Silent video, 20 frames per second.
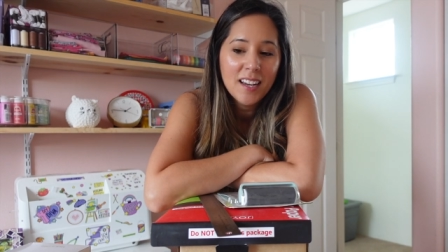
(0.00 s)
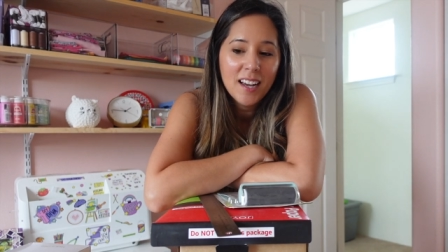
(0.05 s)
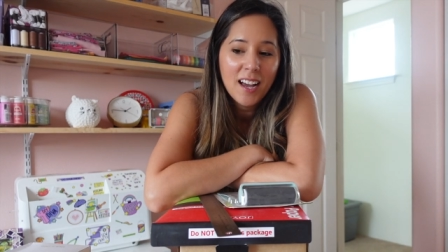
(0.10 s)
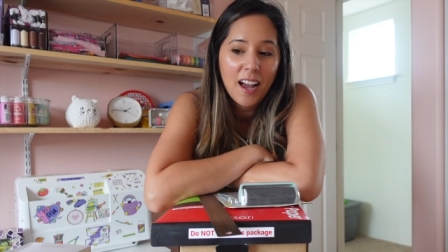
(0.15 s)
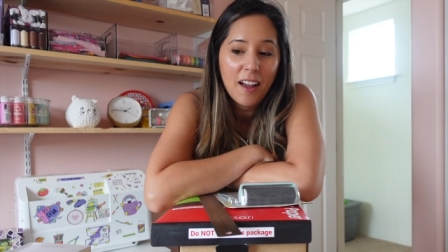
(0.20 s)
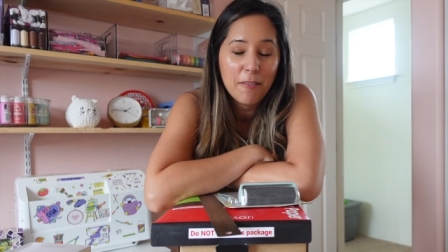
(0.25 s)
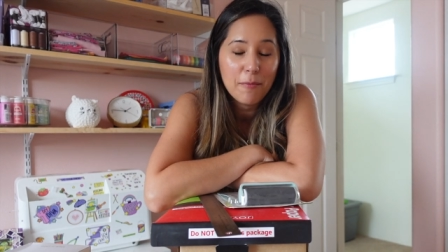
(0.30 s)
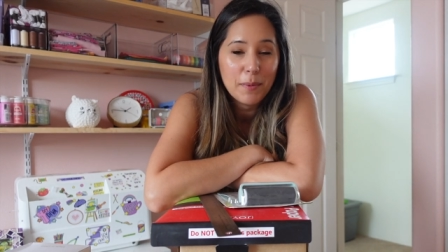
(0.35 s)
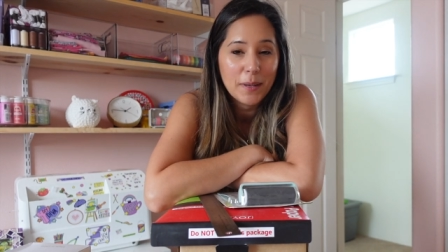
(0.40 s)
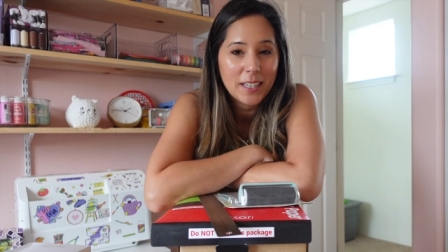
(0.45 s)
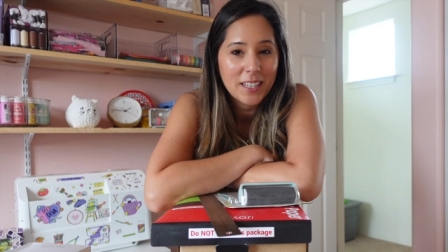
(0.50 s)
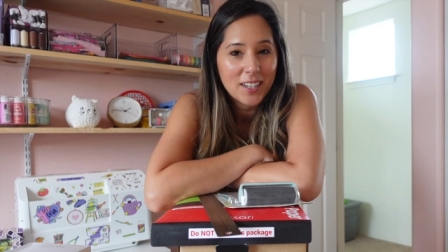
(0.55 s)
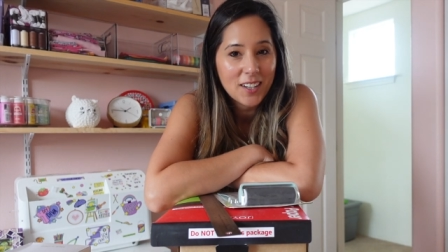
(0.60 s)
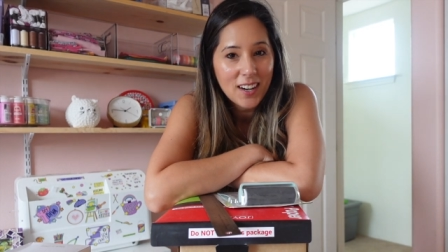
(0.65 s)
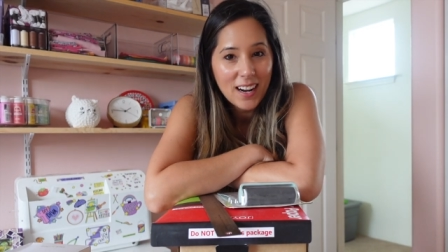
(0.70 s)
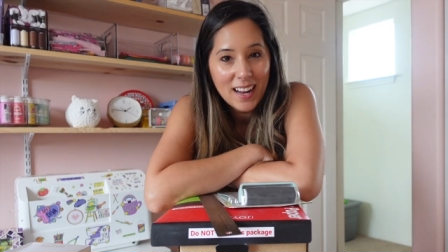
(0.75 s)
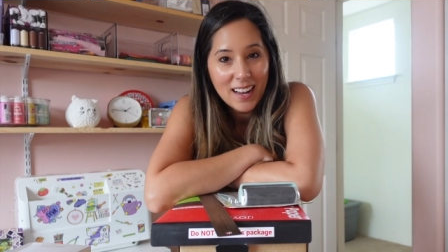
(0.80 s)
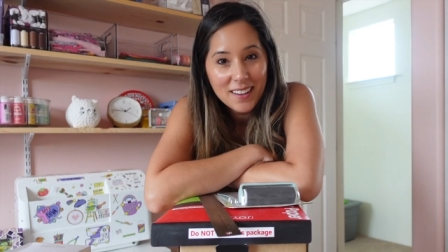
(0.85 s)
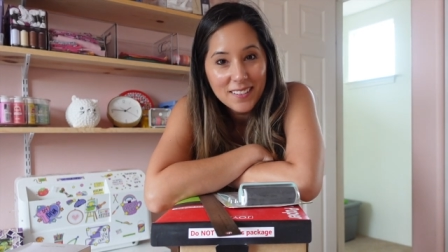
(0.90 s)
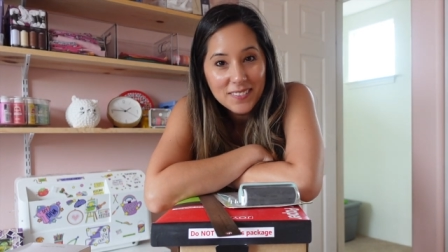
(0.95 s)
I've been
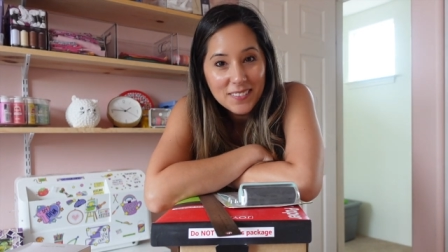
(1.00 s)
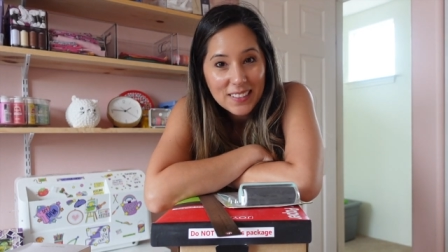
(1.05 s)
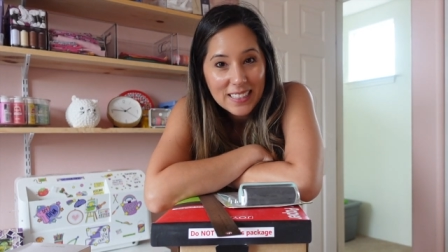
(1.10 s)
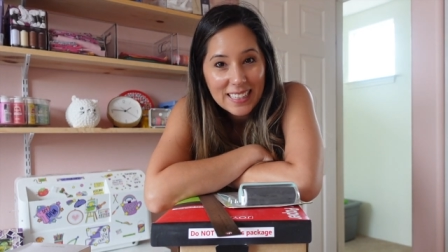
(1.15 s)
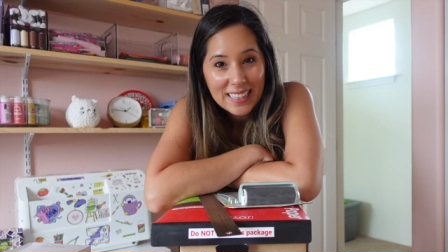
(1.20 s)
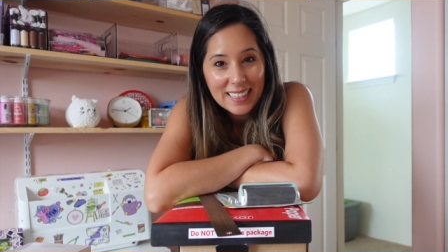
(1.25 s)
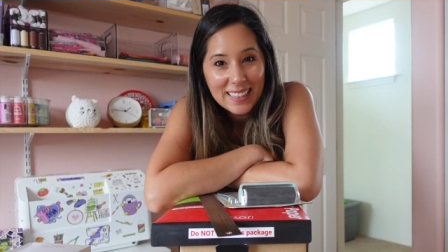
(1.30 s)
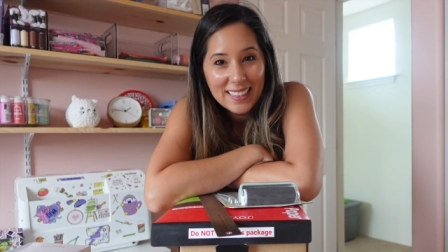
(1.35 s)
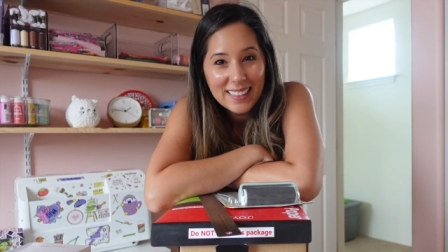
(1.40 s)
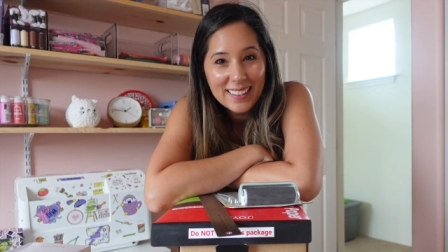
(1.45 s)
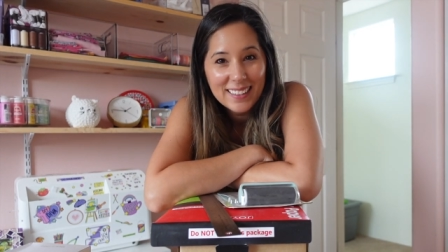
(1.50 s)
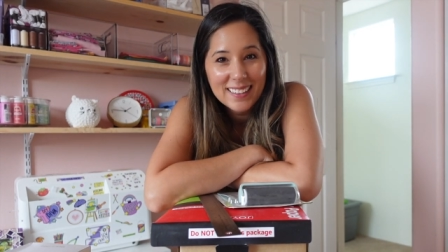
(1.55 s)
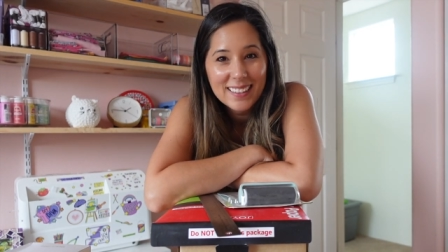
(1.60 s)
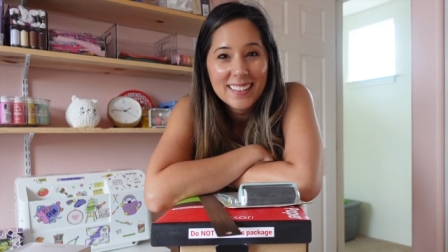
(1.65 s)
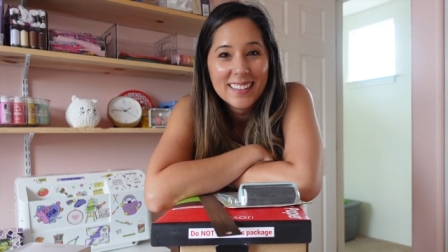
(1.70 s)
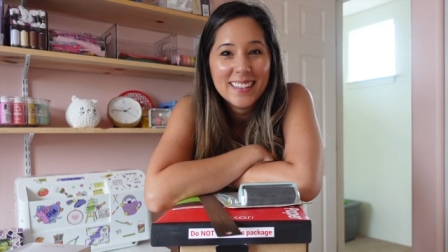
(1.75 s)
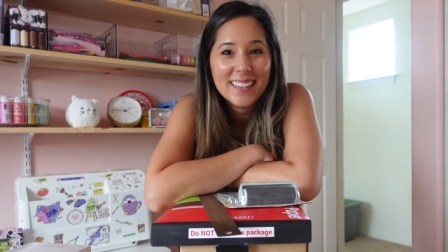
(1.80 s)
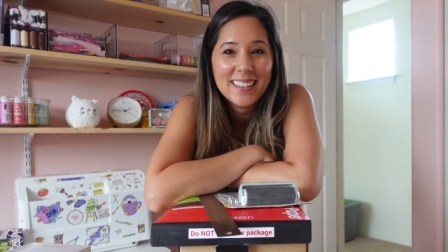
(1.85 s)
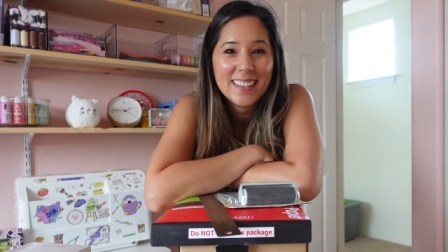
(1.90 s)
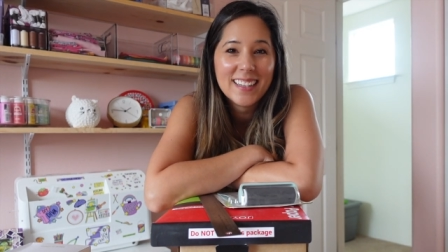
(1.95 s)
crafting
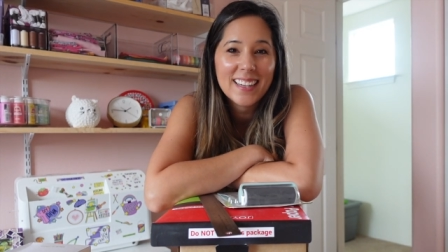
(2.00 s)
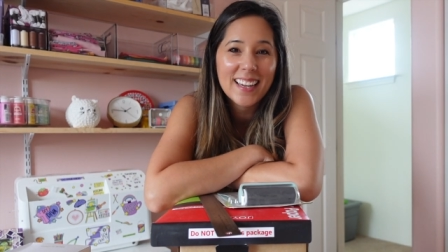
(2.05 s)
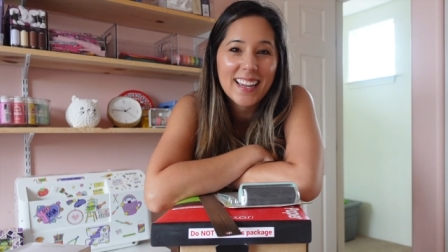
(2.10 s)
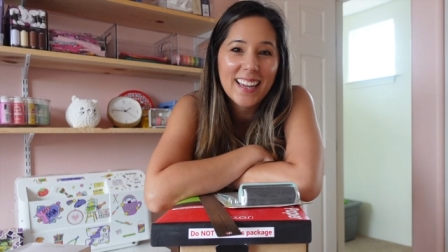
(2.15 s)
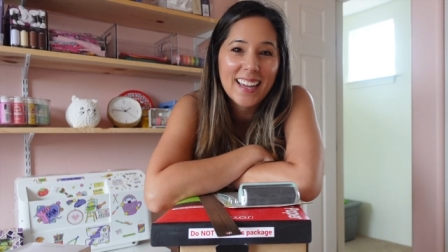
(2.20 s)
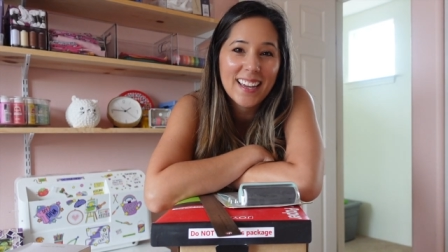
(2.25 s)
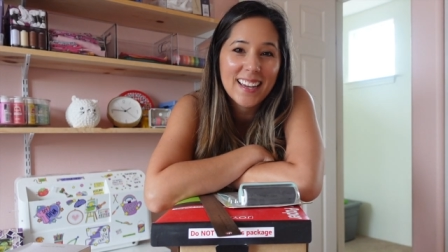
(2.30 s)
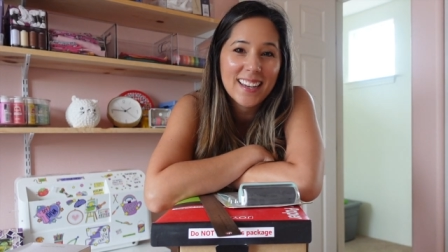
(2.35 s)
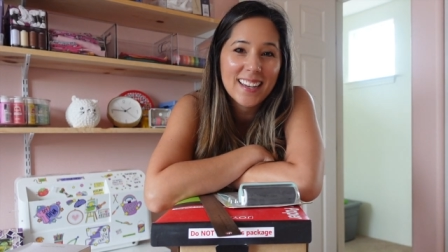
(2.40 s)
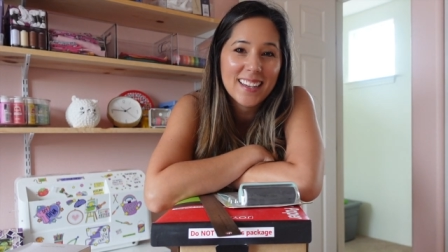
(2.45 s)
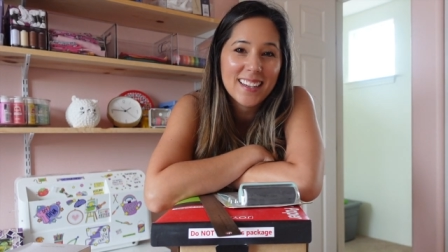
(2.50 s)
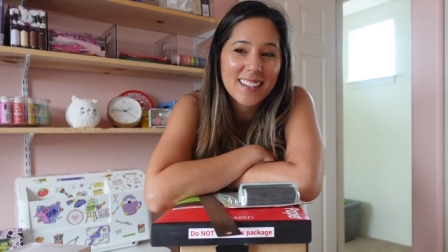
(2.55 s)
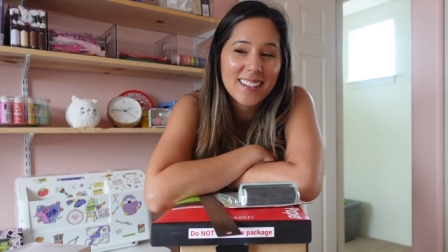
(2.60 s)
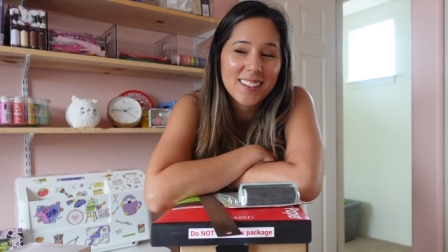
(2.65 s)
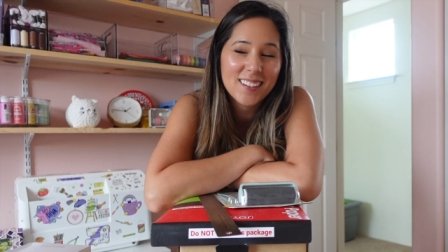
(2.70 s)
and